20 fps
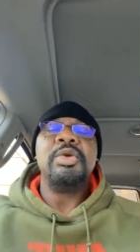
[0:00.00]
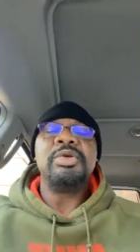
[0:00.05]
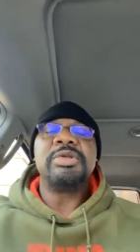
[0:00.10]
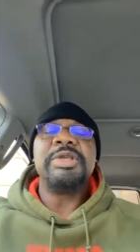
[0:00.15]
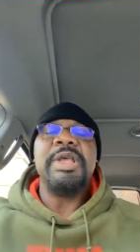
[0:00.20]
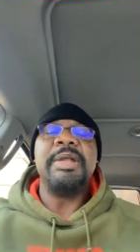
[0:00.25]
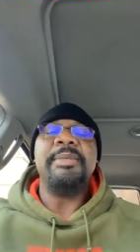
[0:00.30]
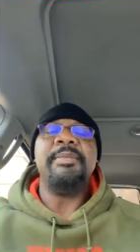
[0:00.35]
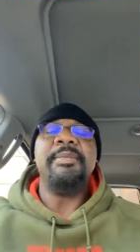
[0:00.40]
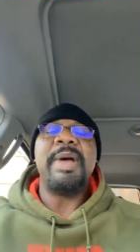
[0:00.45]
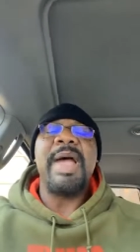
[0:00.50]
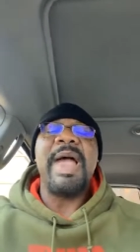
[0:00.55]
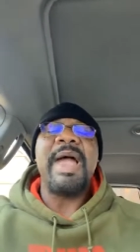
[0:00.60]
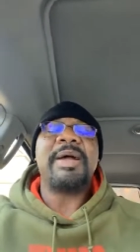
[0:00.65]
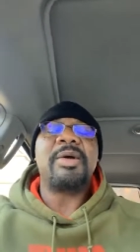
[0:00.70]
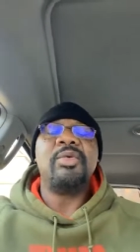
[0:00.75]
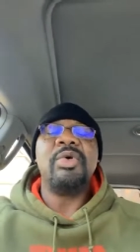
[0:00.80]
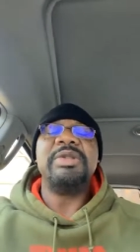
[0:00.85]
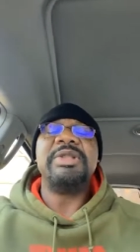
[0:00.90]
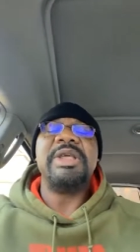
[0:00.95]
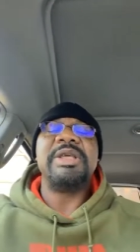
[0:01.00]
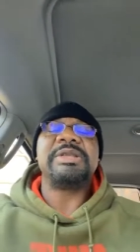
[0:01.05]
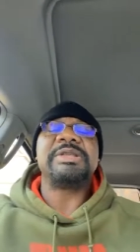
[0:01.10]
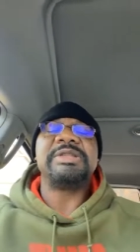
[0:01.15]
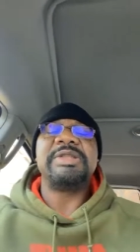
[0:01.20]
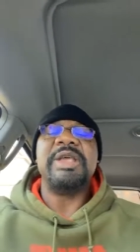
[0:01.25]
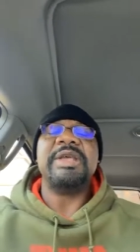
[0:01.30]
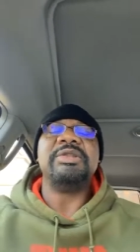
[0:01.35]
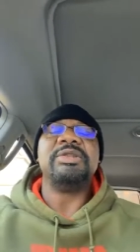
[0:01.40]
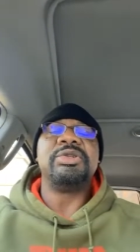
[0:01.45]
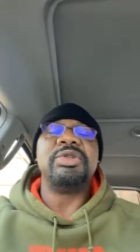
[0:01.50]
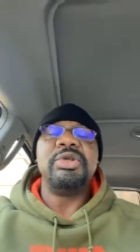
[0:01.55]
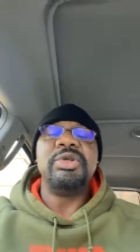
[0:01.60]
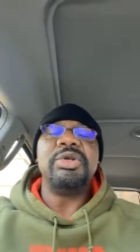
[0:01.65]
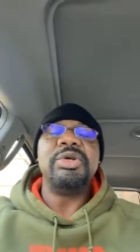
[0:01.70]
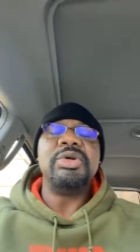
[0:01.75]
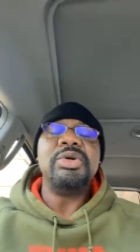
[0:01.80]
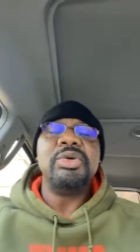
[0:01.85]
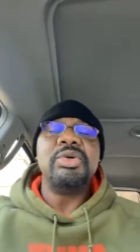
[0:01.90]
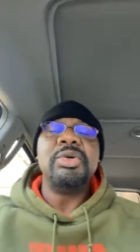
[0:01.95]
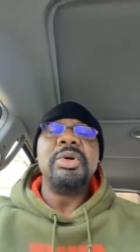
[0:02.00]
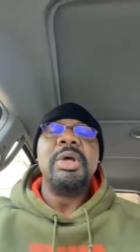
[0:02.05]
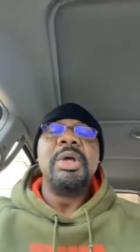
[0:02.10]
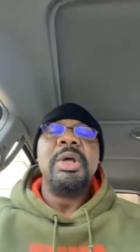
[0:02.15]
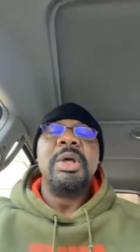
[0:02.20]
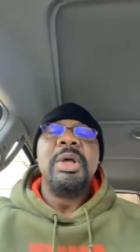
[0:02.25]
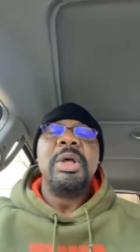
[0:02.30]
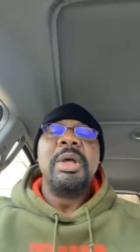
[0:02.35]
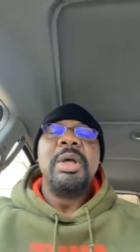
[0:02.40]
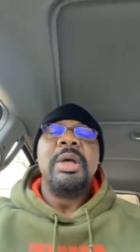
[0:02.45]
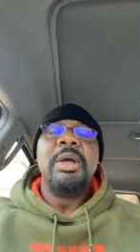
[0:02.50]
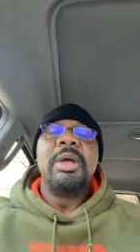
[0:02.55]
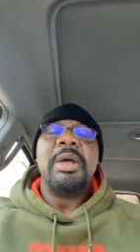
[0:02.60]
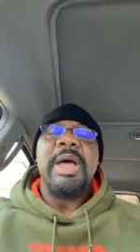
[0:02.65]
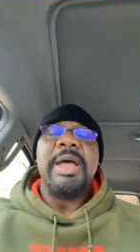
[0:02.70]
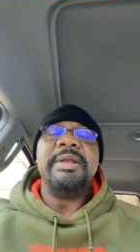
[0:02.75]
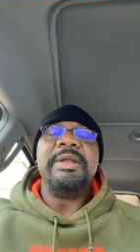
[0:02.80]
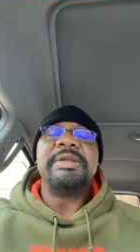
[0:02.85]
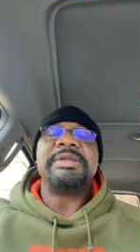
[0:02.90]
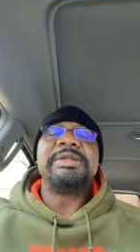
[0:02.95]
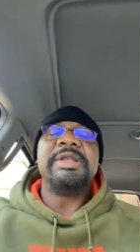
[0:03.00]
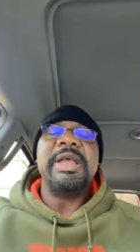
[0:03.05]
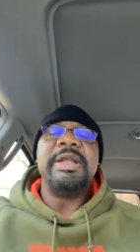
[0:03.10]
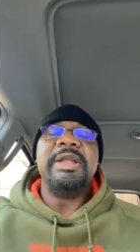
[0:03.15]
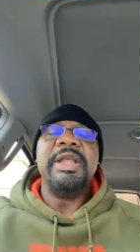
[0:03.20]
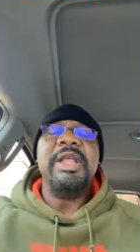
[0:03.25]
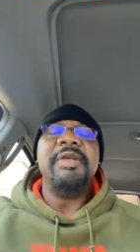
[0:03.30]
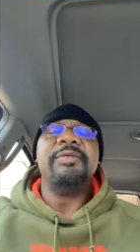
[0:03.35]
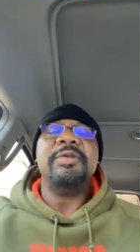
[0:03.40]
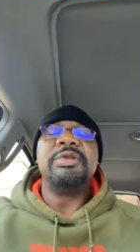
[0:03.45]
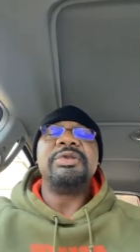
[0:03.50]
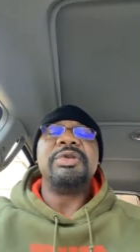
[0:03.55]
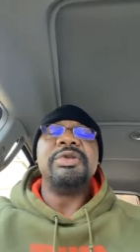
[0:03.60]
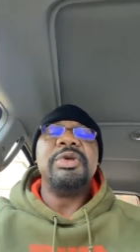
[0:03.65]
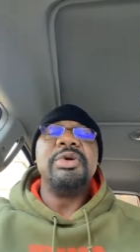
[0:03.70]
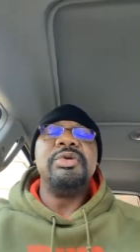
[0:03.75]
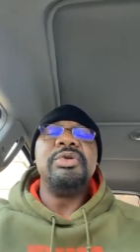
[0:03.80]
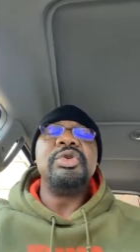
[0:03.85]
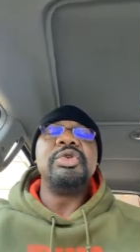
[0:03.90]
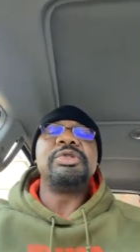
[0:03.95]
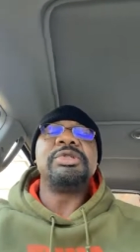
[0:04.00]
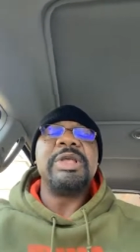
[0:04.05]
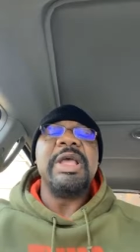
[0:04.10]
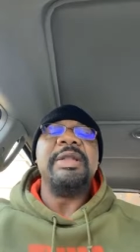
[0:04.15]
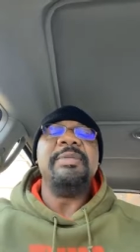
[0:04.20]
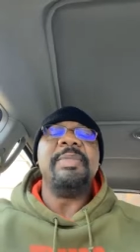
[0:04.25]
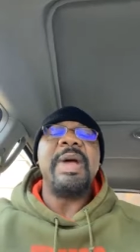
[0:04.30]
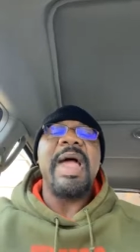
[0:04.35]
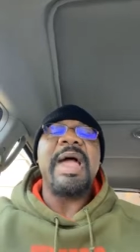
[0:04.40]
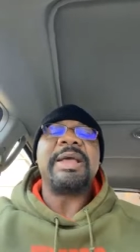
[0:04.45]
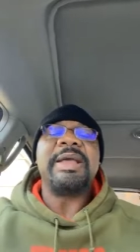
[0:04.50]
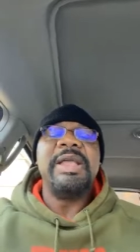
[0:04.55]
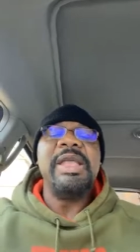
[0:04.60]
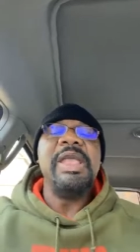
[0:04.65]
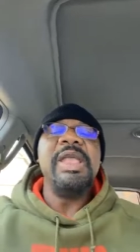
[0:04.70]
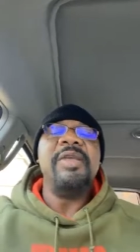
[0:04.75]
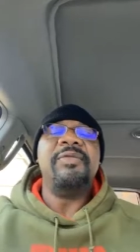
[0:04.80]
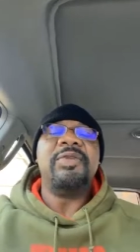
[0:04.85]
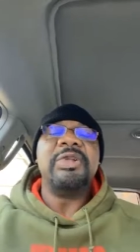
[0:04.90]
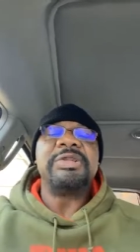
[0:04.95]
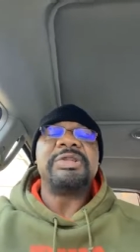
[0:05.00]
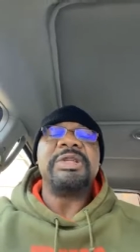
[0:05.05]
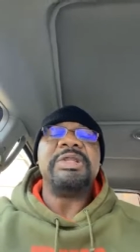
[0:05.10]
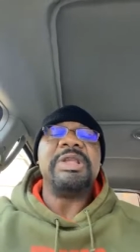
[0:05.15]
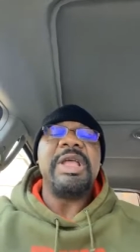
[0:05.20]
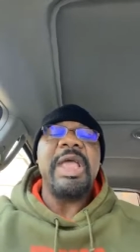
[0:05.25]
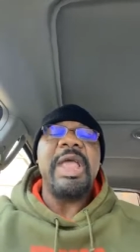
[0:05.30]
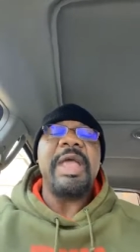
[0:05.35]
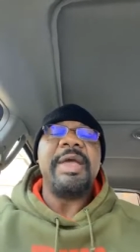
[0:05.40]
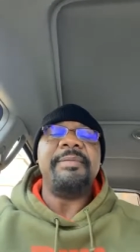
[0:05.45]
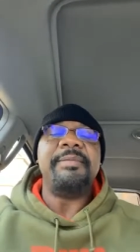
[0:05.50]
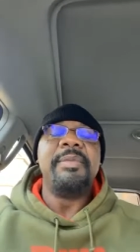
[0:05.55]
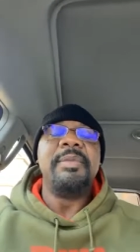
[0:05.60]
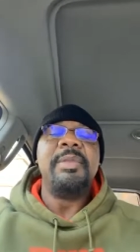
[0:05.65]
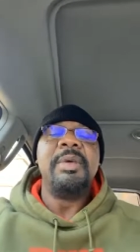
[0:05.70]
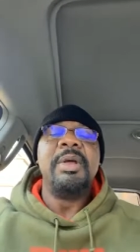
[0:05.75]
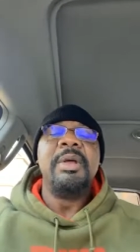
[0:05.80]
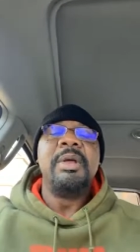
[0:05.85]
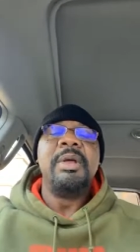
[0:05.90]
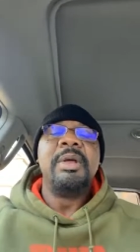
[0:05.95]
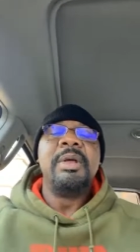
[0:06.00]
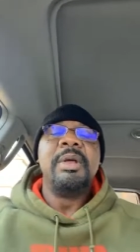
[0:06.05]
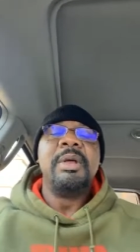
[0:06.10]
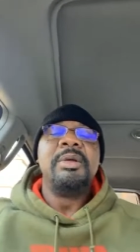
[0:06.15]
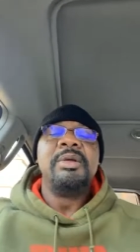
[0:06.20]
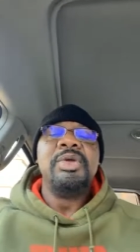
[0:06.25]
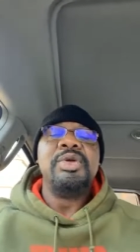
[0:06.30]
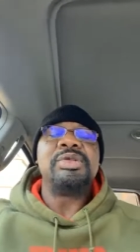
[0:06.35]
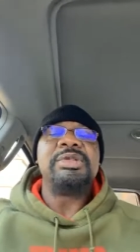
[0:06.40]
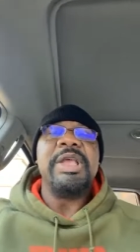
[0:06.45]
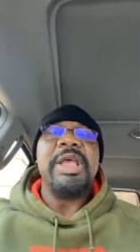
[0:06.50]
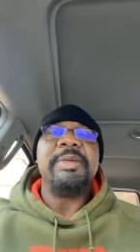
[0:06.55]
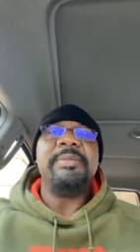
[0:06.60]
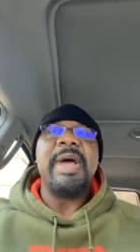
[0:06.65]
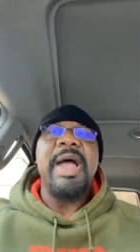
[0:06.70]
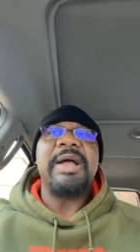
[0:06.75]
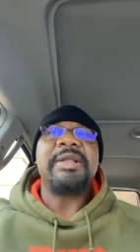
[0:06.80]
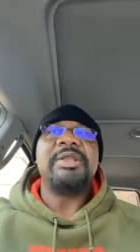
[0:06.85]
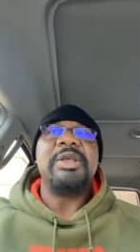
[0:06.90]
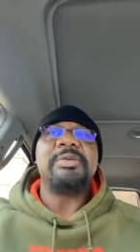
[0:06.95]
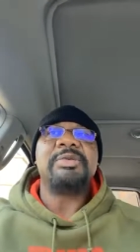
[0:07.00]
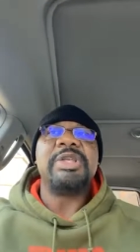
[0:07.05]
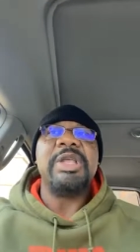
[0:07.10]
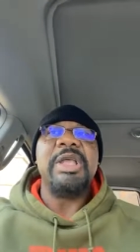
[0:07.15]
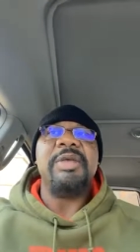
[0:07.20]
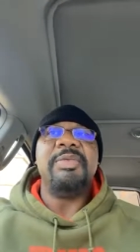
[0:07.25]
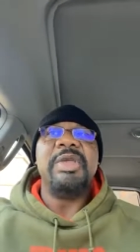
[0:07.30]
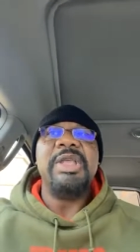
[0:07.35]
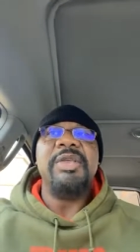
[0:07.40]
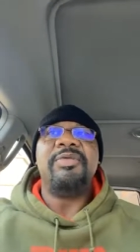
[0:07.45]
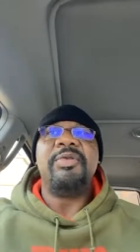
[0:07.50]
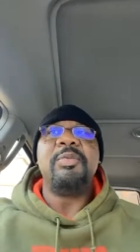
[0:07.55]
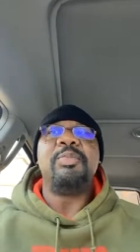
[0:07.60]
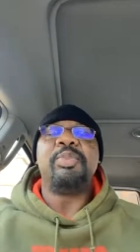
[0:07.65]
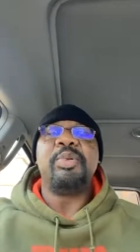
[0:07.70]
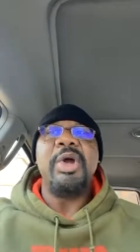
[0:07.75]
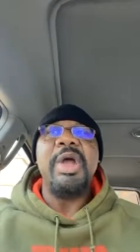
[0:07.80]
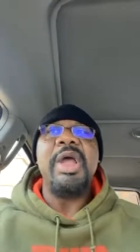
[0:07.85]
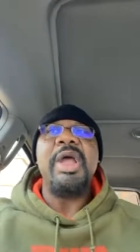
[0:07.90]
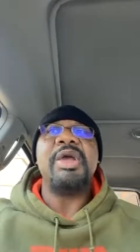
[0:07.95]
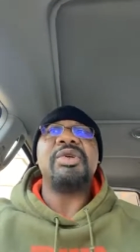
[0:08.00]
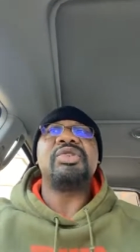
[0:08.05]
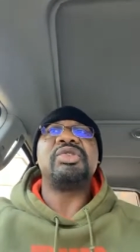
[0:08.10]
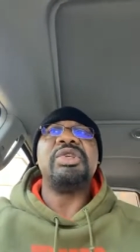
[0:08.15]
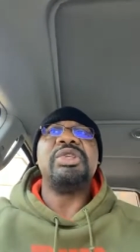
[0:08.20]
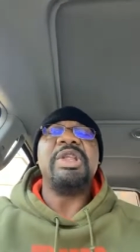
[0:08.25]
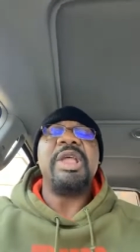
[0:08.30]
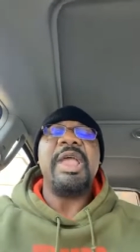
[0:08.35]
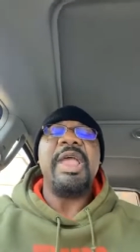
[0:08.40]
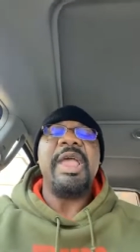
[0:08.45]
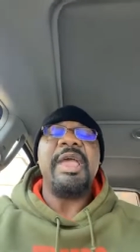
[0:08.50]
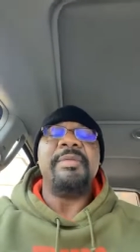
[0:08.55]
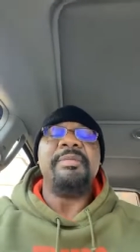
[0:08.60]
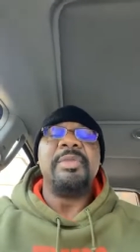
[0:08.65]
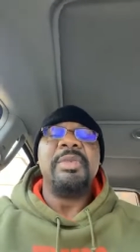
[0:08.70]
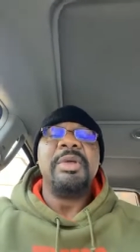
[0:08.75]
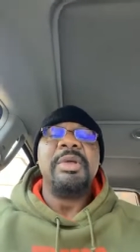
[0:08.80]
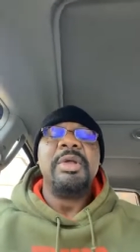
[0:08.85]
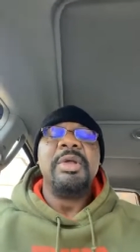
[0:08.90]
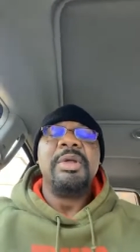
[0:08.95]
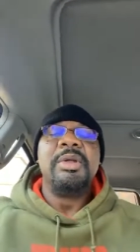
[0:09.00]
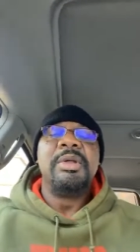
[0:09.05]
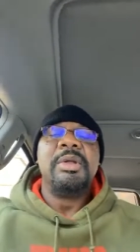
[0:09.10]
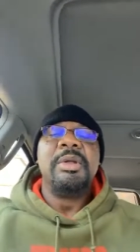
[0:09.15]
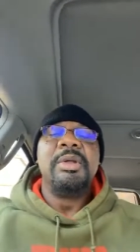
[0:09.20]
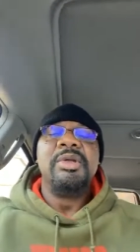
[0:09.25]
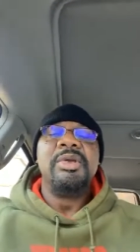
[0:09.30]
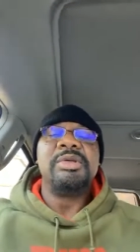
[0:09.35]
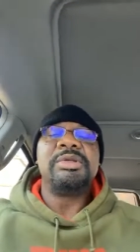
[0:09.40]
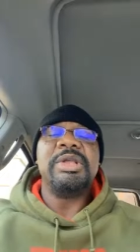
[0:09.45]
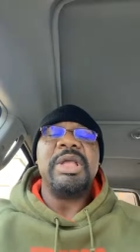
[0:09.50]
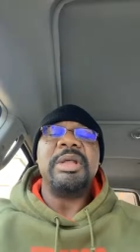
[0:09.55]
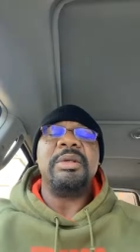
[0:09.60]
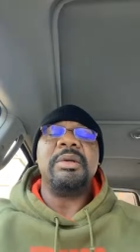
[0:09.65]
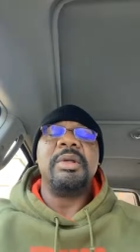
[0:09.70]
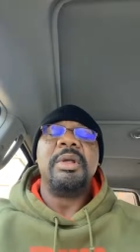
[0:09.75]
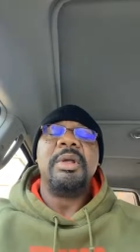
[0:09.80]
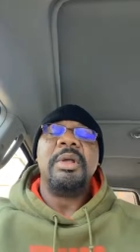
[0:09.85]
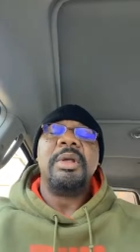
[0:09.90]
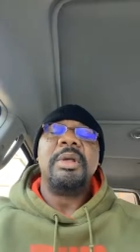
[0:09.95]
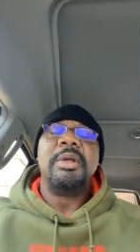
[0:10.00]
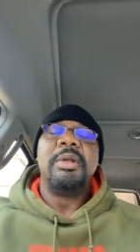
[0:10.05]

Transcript: You send back what they send to you, and they send evil to you, and you send back evil to them, you send back the same evil prayers to them. You said,